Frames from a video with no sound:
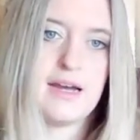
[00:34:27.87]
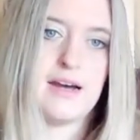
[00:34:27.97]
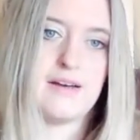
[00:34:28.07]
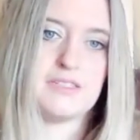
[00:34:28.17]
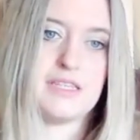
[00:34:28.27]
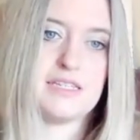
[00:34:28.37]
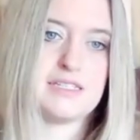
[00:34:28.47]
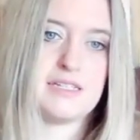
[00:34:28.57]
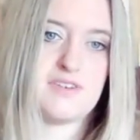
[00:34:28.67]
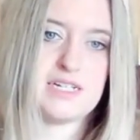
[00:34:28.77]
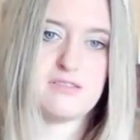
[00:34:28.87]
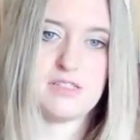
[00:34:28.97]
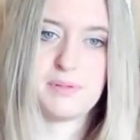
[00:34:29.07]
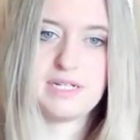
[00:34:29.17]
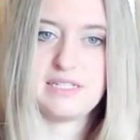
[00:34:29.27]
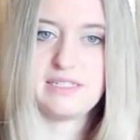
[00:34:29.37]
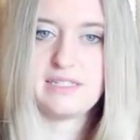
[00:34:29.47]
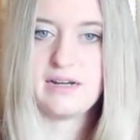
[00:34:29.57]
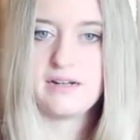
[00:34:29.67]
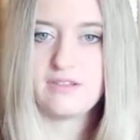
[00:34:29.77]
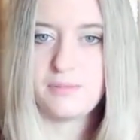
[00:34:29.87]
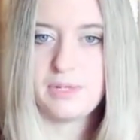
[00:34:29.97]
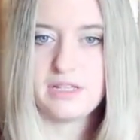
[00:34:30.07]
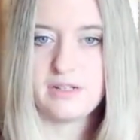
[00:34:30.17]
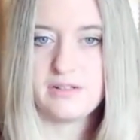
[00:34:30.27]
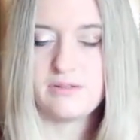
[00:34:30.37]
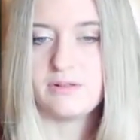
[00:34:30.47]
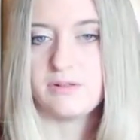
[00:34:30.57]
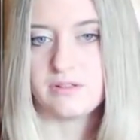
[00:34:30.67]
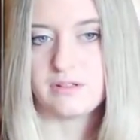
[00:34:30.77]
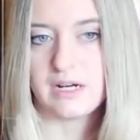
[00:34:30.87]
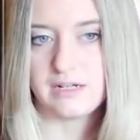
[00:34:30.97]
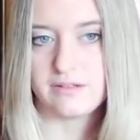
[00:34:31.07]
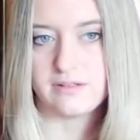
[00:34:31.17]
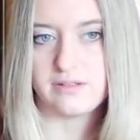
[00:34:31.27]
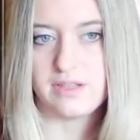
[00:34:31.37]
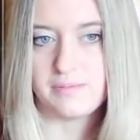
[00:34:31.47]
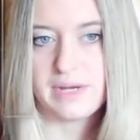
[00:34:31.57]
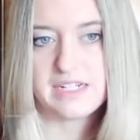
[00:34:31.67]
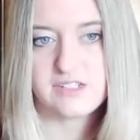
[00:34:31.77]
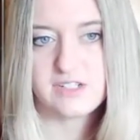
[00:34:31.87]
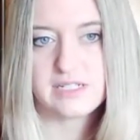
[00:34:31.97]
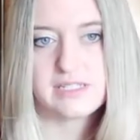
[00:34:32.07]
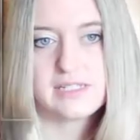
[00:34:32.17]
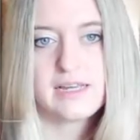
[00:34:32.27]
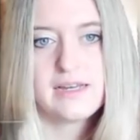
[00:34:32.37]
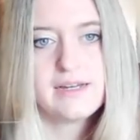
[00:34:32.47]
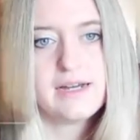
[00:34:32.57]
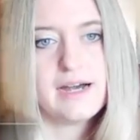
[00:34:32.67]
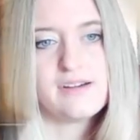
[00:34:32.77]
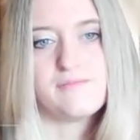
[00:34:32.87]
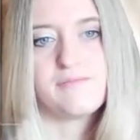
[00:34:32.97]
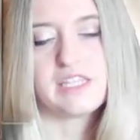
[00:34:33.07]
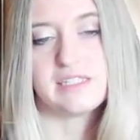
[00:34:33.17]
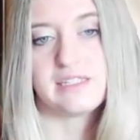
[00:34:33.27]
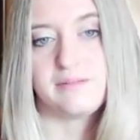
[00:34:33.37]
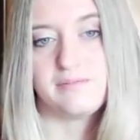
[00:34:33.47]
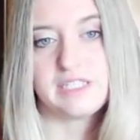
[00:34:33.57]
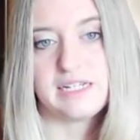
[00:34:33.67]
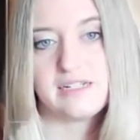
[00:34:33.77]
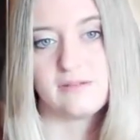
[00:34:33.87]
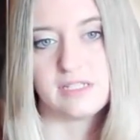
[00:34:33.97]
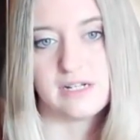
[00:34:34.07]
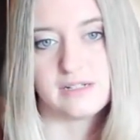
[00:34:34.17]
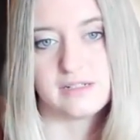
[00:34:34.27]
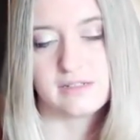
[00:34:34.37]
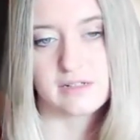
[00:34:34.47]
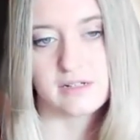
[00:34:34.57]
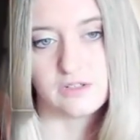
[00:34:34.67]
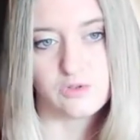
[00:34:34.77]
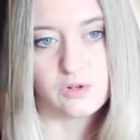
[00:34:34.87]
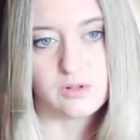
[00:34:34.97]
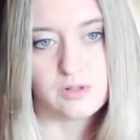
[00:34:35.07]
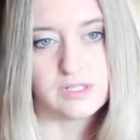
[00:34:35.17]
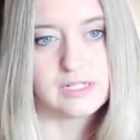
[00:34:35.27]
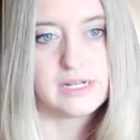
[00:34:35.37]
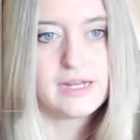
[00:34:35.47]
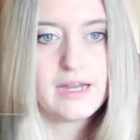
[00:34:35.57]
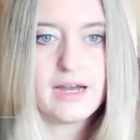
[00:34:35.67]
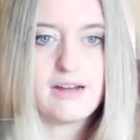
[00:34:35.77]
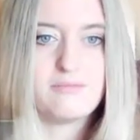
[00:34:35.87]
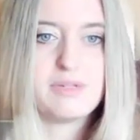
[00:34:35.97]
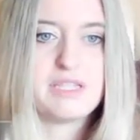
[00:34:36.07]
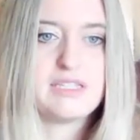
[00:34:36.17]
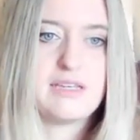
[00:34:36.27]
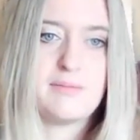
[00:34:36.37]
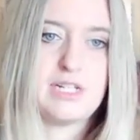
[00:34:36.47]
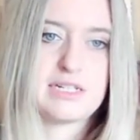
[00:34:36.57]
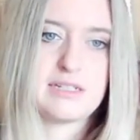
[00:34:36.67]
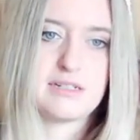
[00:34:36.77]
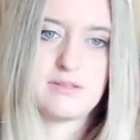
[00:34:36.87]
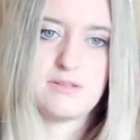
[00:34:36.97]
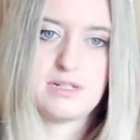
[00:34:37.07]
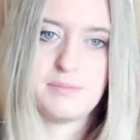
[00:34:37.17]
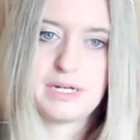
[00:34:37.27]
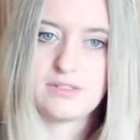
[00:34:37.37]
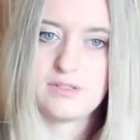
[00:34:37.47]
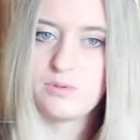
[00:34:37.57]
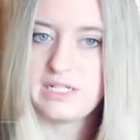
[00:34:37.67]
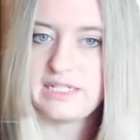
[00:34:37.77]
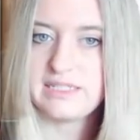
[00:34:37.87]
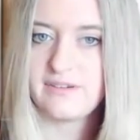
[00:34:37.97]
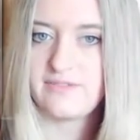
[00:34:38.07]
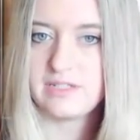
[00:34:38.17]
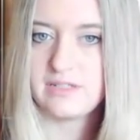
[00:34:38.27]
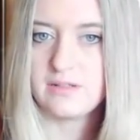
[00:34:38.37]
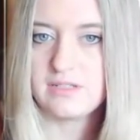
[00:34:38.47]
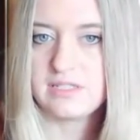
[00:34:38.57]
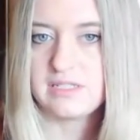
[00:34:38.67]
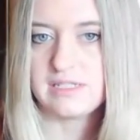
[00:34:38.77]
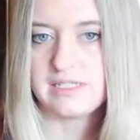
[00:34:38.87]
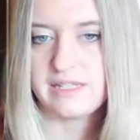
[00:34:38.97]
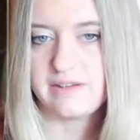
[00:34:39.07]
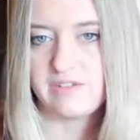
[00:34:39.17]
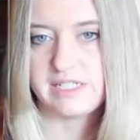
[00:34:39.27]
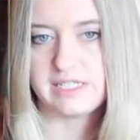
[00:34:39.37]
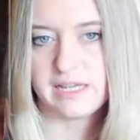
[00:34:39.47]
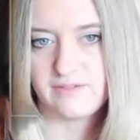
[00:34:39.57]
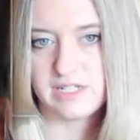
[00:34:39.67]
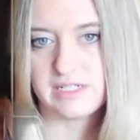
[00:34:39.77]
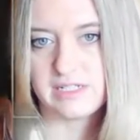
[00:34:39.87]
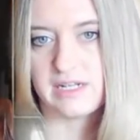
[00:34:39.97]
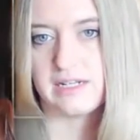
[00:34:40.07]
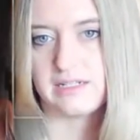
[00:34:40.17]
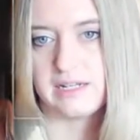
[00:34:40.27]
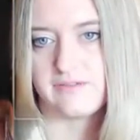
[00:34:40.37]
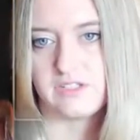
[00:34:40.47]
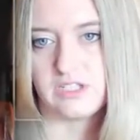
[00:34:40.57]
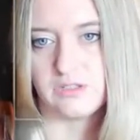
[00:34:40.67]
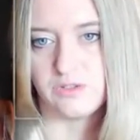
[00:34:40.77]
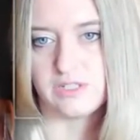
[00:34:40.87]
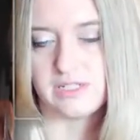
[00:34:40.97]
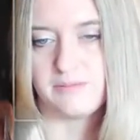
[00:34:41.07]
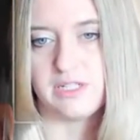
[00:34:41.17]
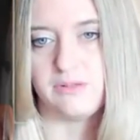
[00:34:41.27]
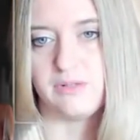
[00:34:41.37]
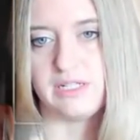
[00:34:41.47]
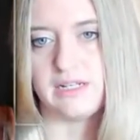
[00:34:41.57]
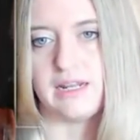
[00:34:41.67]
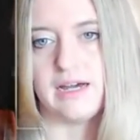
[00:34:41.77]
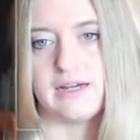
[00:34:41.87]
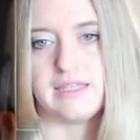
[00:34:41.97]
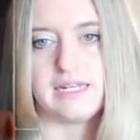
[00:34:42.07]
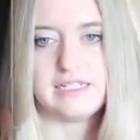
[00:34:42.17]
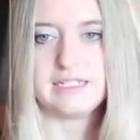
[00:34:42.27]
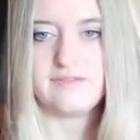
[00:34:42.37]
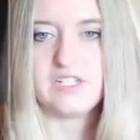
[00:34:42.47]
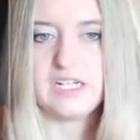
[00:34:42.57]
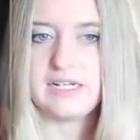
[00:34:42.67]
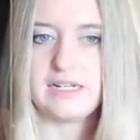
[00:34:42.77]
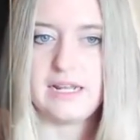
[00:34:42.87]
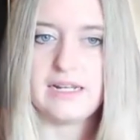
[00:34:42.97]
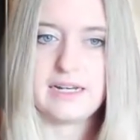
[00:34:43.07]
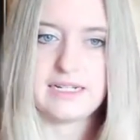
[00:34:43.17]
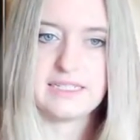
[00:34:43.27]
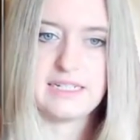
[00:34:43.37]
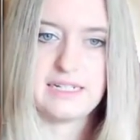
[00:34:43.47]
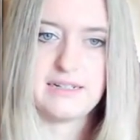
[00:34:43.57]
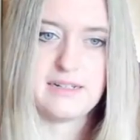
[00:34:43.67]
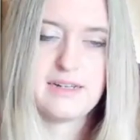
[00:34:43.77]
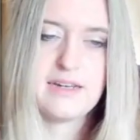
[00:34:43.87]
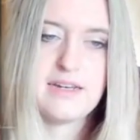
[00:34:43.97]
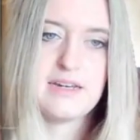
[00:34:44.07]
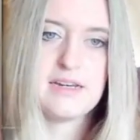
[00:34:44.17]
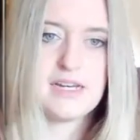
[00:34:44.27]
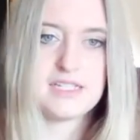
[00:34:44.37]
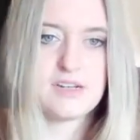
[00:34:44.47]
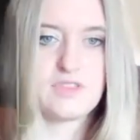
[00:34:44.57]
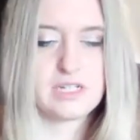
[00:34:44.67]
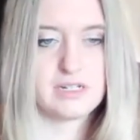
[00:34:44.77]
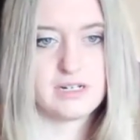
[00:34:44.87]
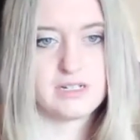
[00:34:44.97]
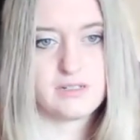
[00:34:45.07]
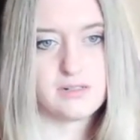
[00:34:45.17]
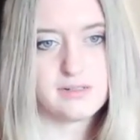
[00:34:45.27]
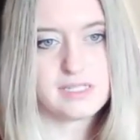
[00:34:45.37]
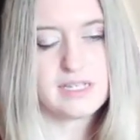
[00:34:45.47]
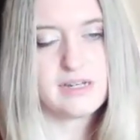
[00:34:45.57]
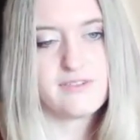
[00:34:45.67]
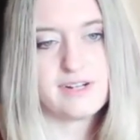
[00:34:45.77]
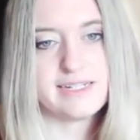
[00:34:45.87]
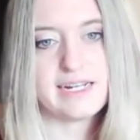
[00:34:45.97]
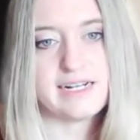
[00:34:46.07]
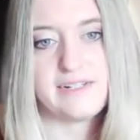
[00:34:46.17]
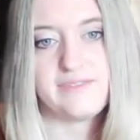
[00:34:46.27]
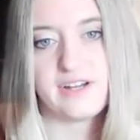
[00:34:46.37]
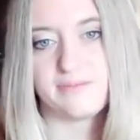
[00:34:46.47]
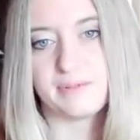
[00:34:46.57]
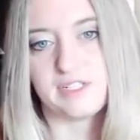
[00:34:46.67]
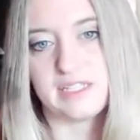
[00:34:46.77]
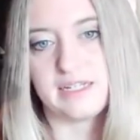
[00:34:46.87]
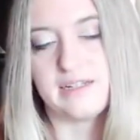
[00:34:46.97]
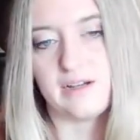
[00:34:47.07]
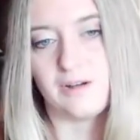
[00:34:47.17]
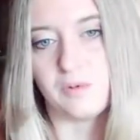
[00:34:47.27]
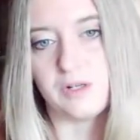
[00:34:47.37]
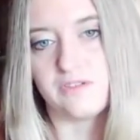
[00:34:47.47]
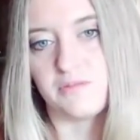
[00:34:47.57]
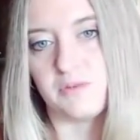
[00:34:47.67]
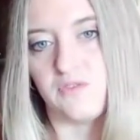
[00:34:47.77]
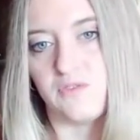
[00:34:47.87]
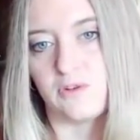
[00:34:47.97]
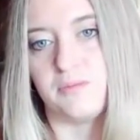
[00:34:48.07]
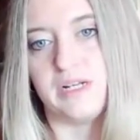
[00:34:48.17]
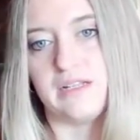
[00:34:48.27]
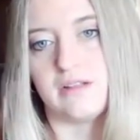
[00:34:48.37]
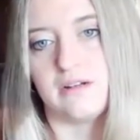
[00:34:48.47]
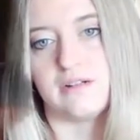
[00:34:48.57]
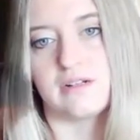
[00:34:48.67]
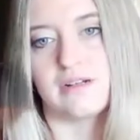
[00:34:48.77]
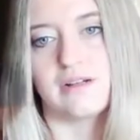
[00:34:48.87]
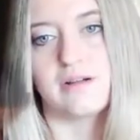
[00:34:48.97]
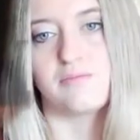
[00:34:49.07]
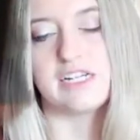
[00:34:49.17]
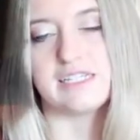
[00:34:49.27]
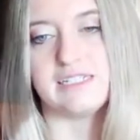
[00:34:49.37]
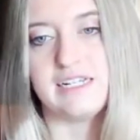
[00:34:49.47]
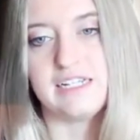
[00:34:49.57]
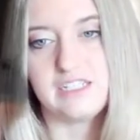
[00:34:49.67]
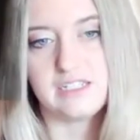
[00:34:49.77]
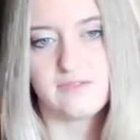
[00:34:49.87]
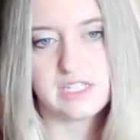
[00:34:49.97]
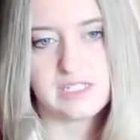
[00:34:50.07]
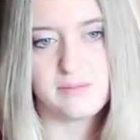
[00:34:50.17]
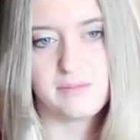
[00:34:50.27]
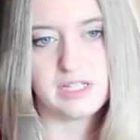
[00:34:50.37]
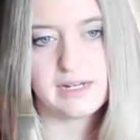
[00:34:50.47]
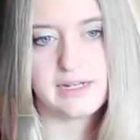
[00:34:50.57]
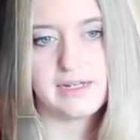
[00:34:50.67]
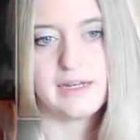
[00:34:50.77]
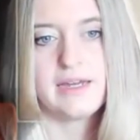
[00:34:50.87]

So this device is placed under the pillow or under the mattress. The sleep stage was not controlled, but the subjects included about 20 deaf adults, 77 deaf children between the ages of 10 and 19. So of the adults, around 95% awoke from a 4-minute long presentation of the stimuli.